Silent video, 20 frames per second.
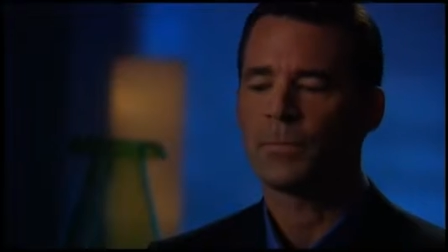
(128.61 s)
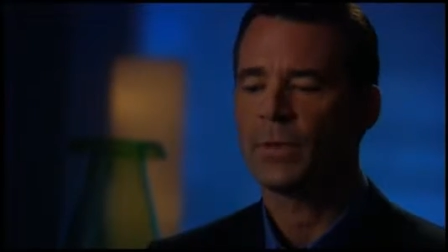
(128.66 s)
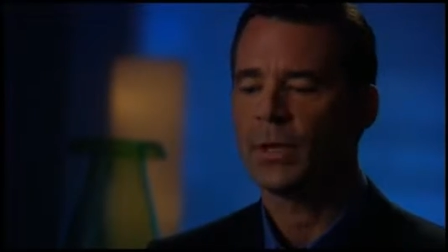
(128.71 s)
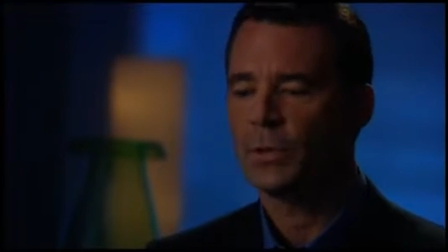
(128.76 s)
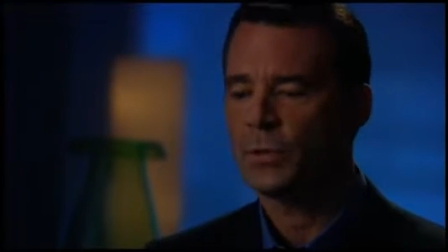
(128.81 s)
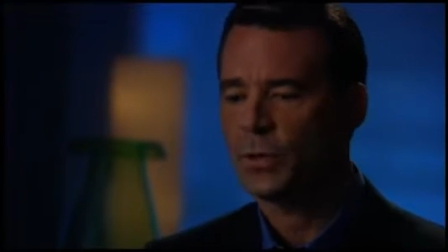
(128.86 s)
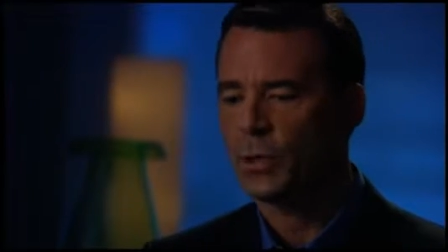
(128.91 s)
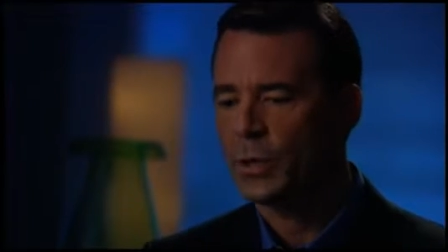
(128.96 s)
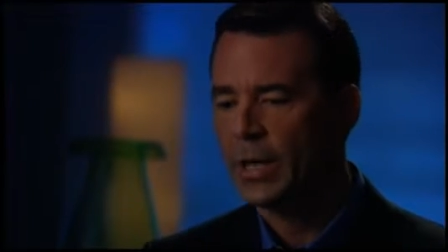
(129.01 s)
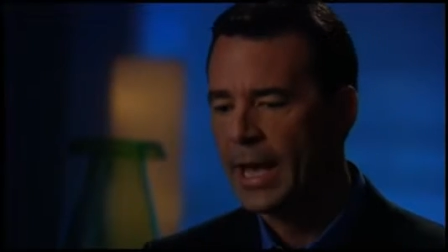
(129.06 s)

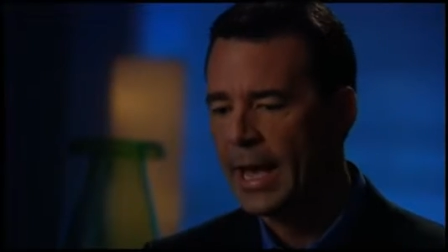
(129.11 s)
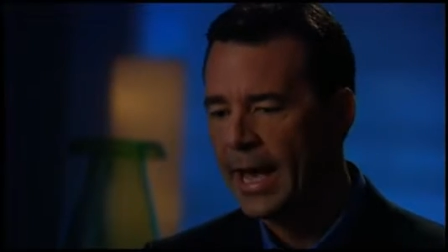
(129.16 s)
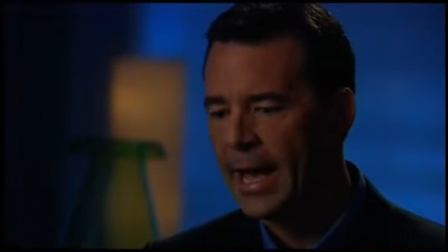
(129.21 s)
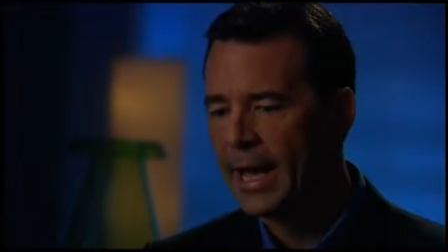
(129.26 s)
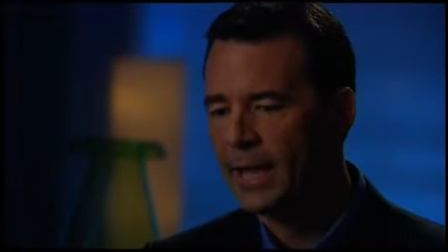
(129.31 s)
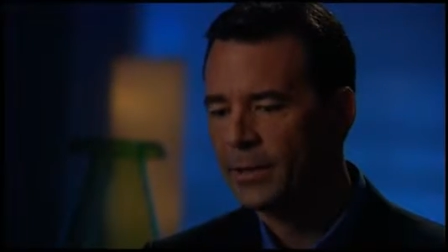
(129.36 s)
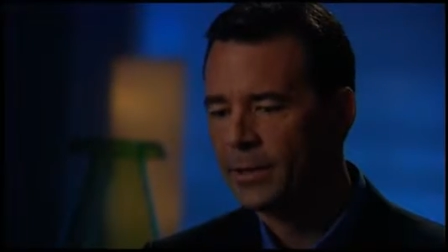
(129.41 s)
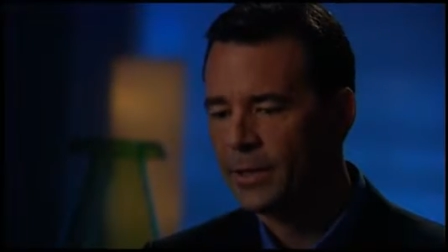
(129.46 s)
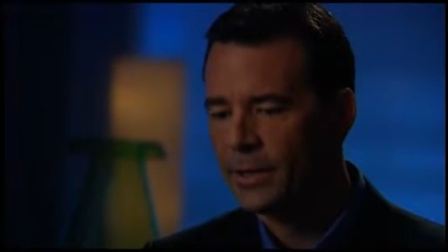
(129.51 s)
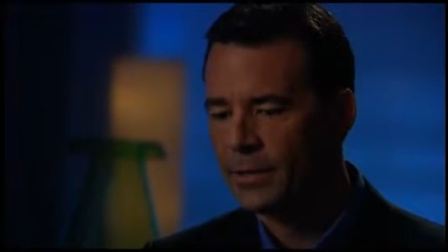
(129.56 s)
So you
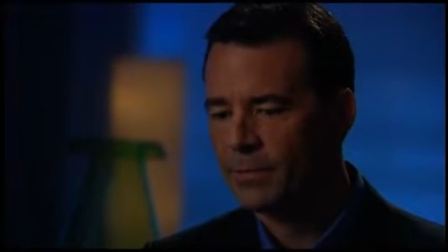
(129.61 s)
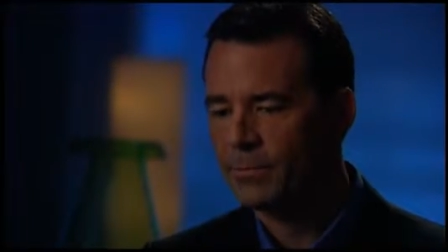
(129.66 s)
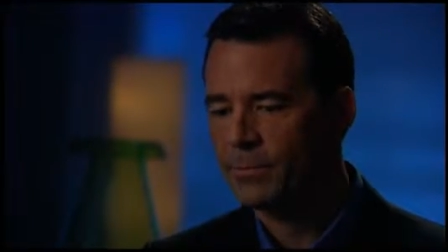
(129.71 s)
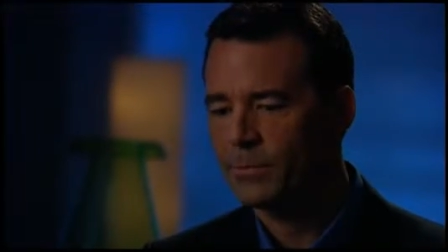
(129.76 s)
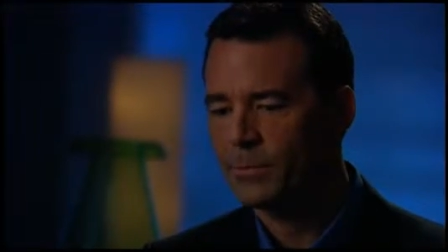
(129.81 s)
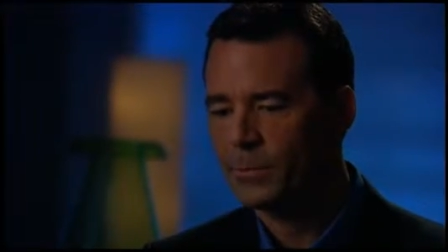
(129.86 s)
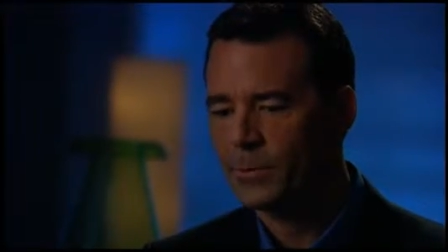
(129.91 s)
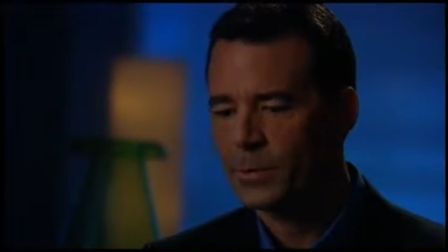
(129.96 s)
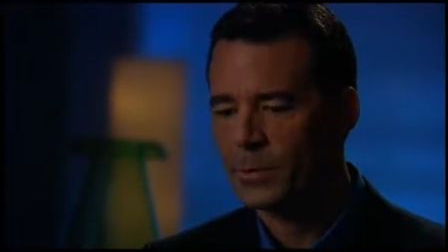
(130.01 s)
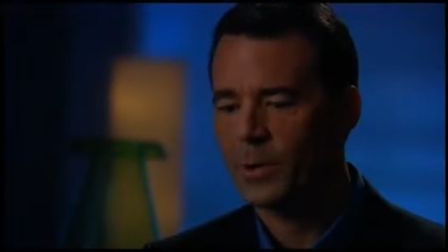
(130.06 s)
had to
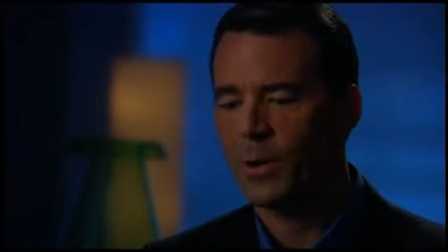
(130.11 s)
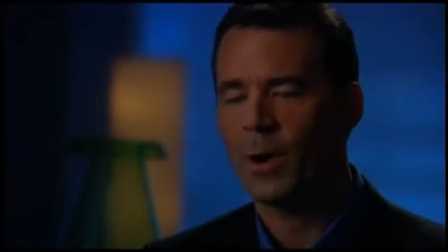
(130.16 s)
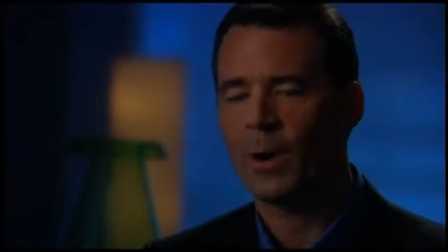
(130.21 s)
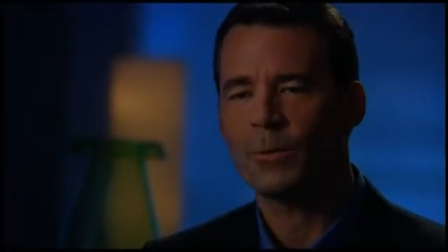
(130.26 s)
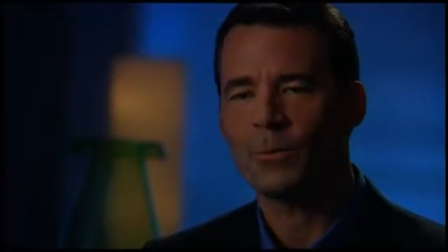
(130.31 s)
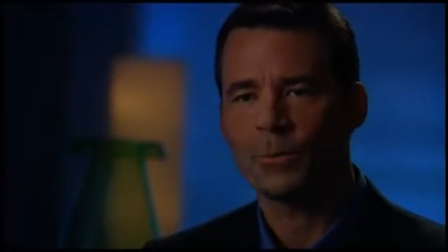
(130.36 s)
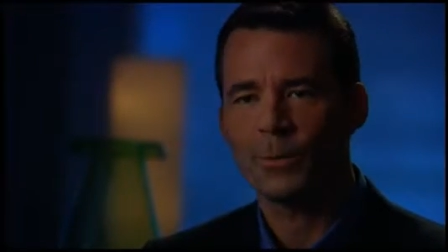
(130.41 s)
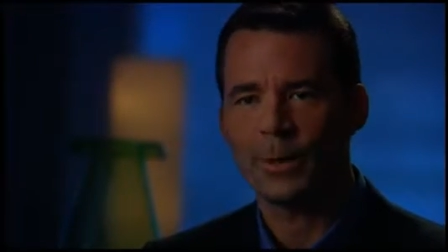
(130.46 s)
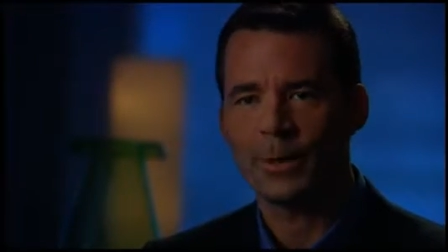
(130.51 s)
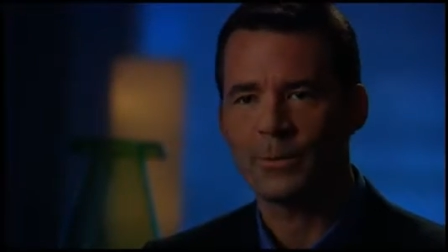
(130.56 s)

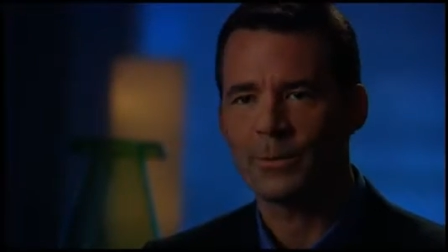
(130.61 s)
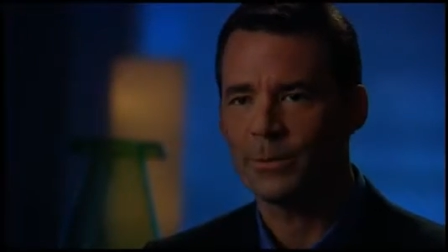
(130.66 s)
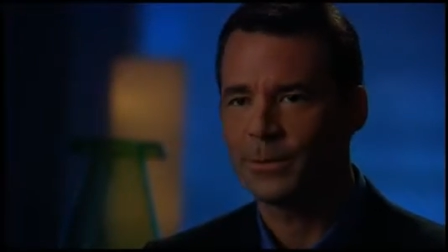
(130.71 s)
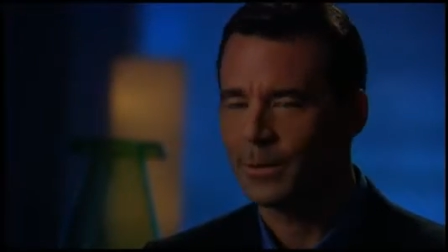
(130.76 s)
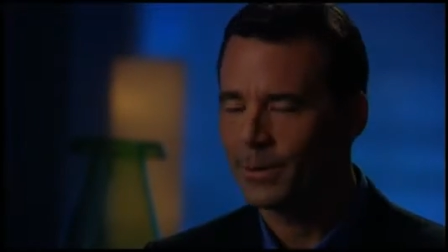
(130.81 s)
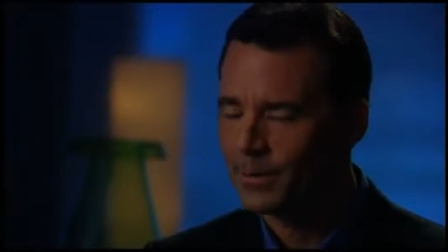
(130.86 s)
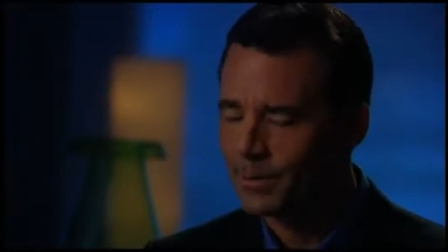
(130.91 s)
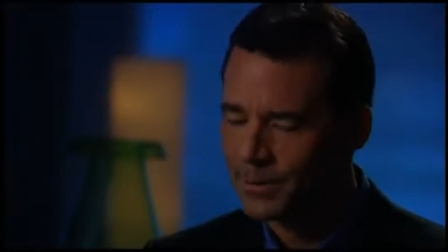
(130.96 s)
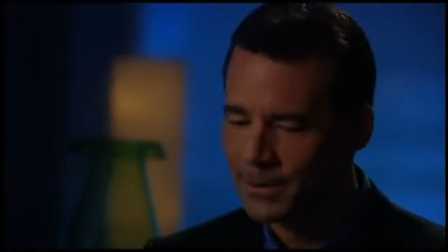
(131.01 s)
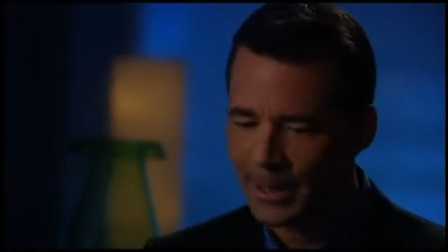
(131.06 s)
start with
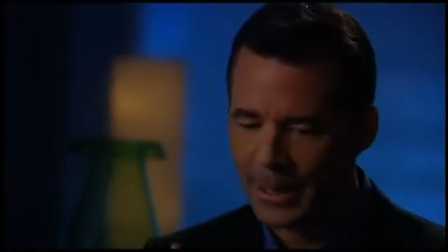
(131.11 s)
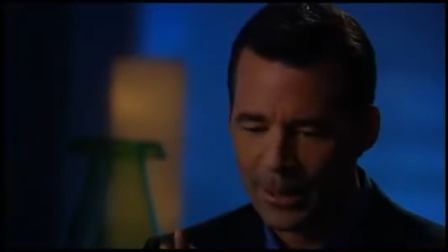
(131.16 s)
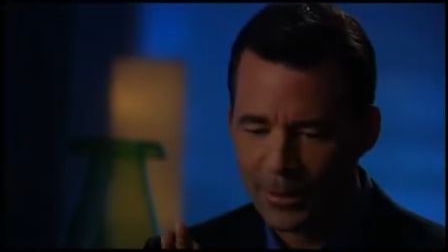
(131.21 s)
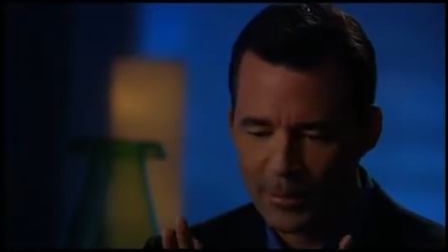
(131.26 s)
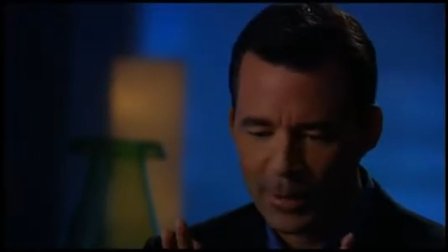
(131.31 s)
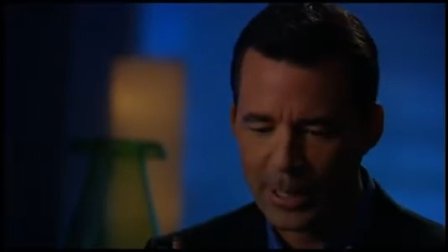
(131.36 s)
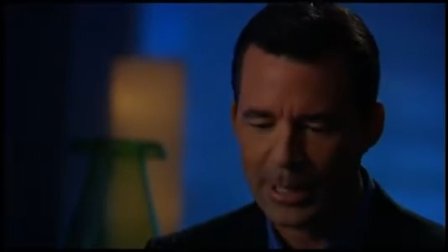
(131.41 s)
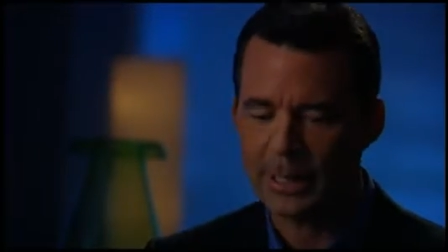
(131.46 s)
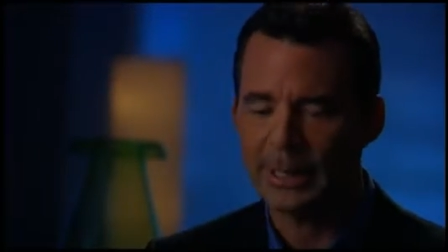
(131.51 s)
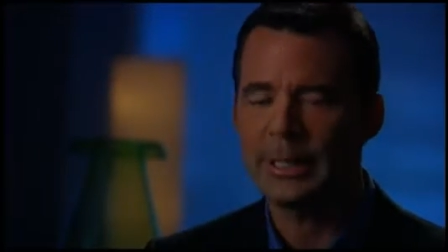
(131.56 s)
you know
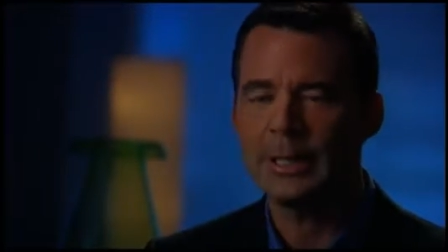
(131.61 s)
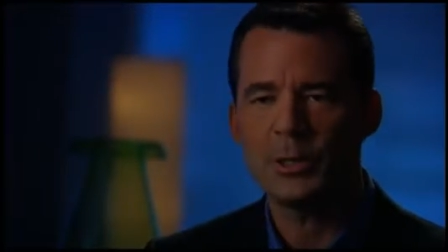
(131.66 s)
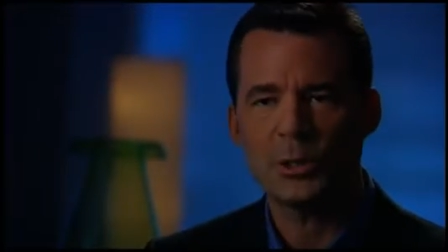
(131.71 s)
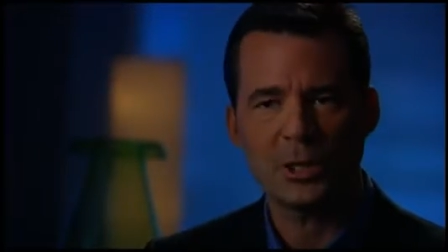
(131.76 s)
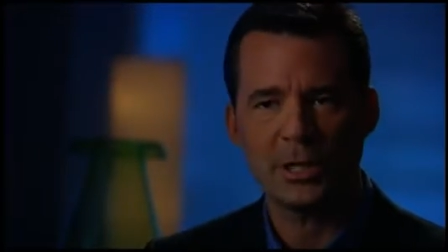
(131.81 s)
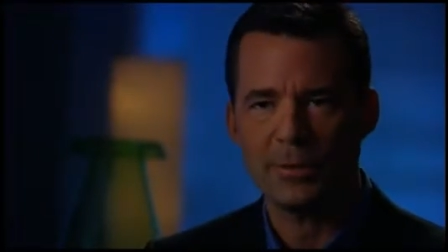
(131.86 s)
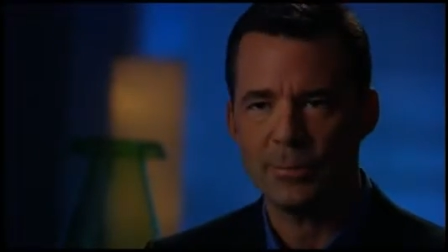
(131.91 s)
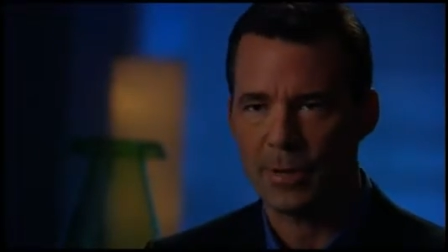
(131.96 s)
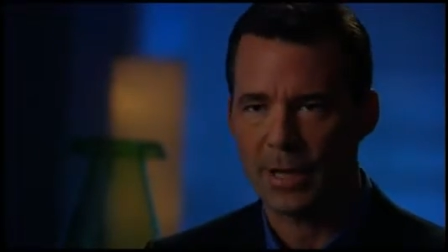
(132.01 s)
a clean sheet of